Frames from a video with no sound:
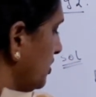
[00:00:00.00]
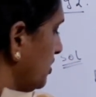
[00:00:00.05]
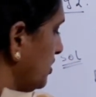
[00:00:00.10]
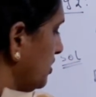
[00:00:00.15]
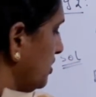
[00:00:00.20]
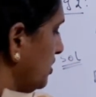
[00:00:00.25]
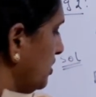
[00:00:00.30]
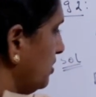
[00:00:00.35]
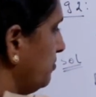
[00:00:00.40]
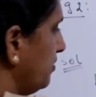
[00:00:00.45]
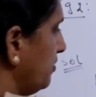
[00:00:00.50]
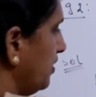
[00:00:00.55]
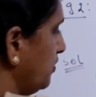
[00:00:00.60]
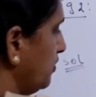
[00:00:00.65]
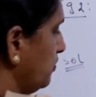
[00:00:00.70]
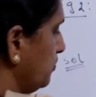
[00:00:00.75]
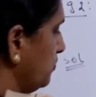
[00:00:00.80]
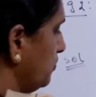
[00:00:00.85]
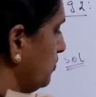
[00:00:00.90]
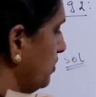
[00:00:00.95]
3 by
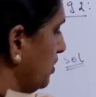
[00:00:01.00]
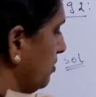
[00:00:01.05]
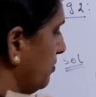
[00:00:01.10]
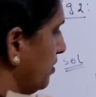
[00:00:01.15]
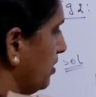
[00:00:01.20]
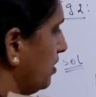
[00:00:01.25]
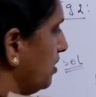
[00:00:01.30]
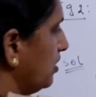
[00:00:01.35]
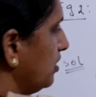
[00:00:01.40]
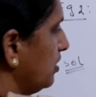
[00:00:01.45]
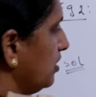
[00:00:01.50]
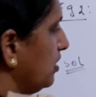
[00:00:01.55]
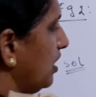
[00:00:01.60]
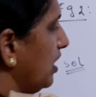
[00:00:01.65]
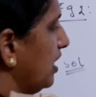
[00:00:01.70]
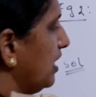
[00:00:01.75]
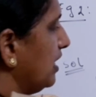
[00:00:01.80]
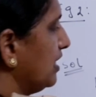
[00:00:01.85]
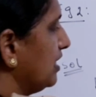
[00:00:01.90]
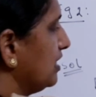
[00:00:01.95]
2, comma,
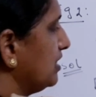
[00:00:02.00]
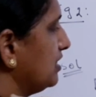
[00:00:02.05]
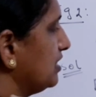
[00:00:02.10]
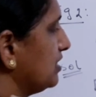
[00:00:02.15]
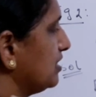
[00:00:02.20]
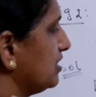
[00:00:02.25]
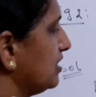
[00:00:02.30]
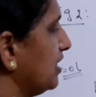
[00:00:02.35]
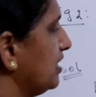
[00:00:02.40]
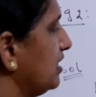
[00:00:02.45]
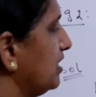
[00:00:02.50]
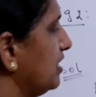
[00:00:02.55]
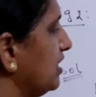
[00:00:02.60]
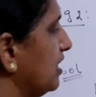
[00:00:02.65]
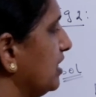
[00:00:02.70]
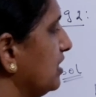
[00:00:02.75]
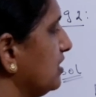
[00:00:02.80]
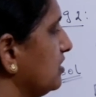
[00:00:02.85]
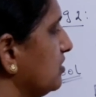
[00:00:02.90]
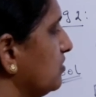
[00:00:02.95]
I can just write it
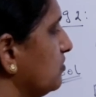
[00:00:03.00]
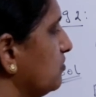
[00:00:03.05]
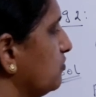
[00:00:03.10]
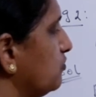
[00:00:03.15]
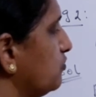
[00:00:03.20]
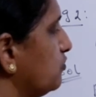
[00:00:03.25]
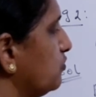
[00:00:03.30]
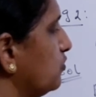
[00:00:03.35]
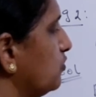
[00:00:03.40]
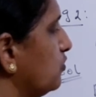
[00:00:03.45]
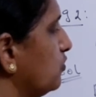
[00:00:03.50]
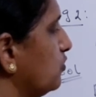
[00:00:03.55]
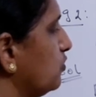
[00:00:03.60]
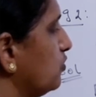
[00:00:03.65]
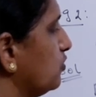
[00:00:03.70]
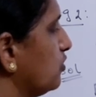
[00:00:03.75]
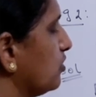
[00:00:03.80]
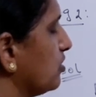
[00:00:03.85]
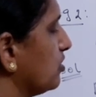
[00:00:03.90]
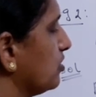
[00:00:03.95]
as
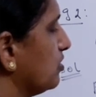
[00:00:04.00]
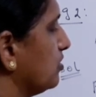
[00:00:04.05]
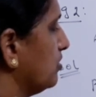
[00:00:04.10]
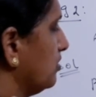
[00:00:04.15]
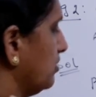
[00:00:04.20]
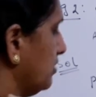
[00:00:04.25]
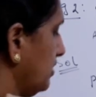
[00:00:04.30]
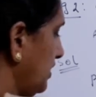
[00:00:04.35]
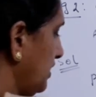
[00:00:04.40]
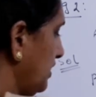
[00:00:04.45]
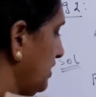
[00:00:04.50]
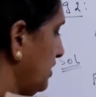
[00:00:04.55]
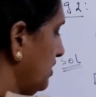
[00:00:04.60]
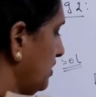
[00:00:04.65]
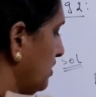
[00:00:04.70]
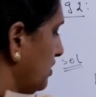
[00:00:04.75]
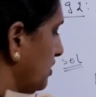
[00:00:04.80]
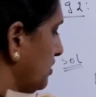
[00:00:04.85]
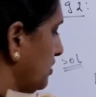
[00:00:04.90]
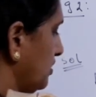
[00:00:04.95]
4, right?
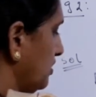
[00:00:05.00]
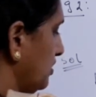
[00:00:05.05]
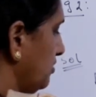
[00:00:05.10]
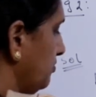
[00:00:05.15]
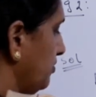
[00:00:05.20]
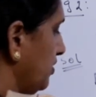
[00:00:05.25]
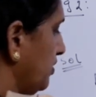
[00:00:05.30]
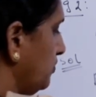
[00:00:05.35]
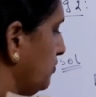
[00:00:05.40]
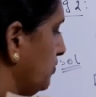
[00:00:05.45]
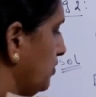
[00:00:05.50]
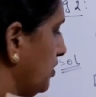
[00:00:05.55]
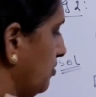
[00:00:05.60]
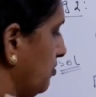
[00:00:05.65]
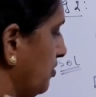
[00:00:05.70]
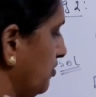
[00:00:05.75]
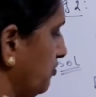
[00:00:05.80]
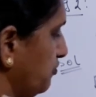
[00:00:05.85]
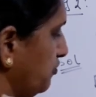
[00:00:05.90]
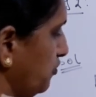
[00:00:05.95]
3 by 2,
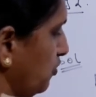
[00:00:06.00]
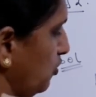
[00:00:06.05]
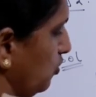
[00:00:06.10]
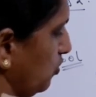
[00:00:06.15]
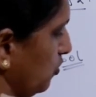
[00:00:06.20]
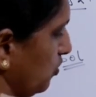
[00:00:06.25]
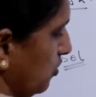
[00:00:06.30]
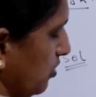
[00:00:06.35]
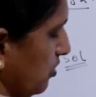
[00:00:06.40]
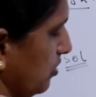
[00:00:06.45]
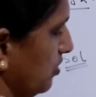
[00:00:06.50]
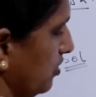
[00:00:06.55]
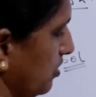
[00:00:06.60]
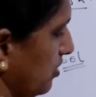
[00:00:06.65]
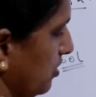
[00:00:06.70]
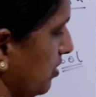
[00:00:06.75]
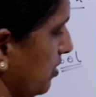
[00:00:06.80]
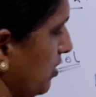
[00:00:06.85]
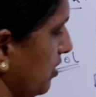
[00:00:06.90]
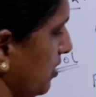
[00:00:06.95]
comma 4
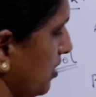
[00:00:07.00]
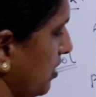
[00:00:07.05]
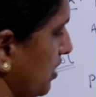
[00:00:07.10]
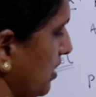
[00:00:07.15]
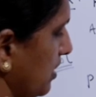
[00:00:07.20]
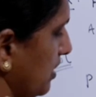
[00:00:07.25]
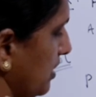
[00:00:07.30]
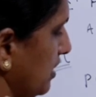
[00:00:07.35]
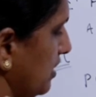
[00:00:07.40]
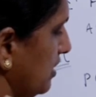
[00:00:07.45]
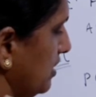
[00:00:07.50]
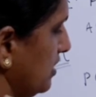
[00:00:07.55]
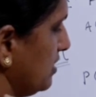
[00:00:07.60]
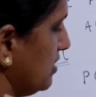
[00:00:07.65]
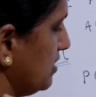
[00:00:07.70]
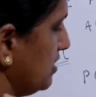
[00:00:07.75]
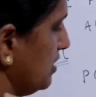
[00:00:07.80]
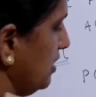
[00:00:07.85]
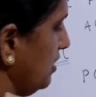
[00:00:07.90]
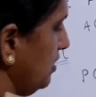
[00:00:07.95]

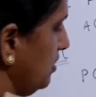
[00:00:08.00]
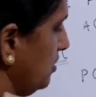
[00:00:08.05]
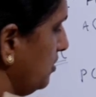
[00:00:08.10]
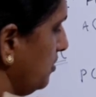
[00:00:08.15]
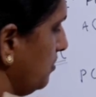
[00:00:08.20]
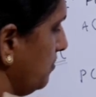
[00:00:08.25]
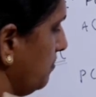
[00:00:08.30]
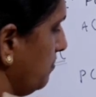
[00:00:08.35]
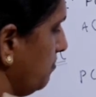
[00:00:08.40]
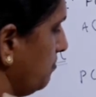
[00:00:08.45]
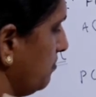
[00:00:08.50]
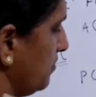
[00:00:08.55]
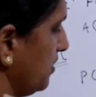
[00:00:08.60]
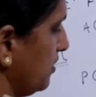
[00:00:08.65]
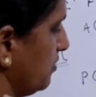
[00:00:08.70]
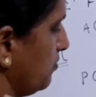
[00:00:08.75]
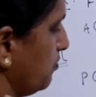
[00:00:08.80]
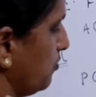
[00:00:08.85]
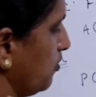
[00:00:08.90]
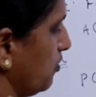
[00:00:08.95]
is the
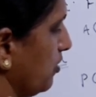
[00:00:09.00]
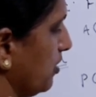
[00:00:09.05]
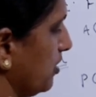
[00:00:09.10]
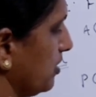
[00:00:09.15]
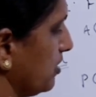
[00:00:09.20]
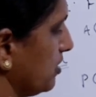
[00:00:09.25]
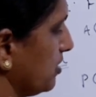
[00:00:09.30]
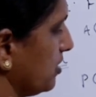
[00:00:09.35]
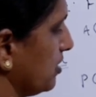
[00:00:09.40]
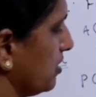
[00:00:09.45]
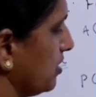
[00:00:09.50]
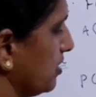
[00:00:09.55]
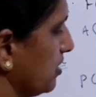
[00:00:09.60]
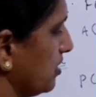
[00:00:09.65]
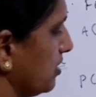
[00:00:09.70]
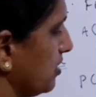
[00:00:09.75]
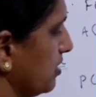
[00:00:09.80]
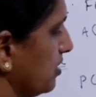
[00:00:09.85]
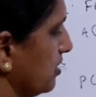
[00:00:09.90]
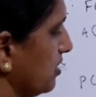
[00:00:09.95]
midpoint.
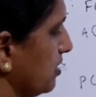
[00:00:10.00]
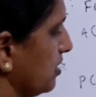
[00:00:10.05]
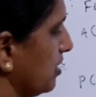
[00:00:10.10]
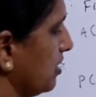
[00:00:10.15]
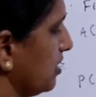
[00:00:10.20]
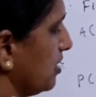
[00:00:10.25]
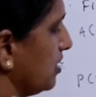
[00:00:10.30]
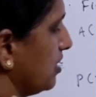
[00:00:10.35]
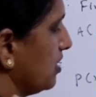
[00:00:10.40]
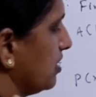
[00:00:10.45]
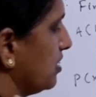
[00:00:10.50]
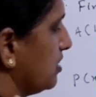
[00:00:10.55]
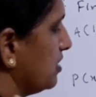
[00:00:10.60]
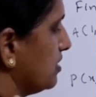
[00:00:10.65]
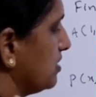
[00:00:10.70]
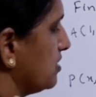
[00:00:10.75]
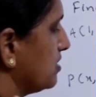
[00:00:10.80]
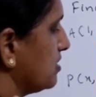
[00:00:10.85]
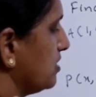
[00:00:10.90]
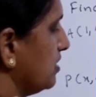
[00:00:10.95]

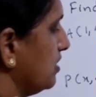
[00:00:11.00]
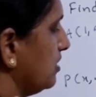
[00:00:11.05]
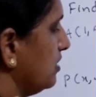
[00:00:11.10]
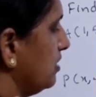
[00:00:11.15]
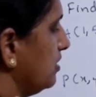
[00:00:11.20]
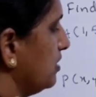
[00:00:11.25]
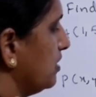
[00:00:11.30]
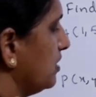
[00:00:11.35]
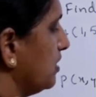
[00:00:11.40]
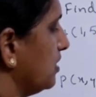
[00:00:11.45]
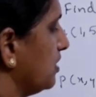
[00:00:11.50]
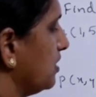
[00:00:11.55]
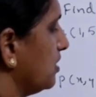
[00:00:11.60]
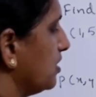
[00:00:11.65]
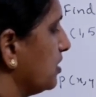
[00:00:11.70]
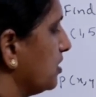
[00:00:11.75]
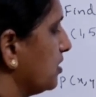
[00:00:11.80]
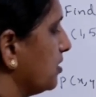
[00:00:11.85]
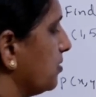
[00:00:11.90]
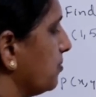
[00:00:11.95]
Is the
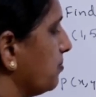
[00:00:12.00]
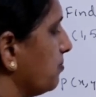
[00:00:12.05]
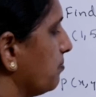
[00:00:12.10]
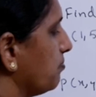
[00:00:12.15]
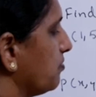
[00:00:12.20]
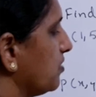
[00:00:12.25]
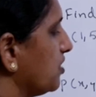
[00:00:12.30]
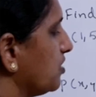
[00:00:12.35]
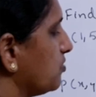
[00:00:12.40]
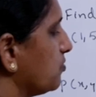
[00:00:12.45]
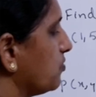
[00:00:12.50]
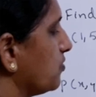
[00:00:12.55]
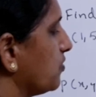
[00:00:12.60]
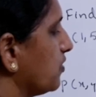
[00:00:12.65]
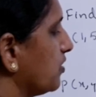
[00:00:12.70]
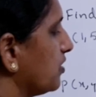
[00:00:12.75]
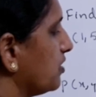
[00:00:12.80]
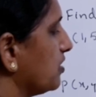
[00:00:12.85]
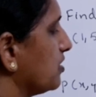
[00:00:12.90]
midpoint.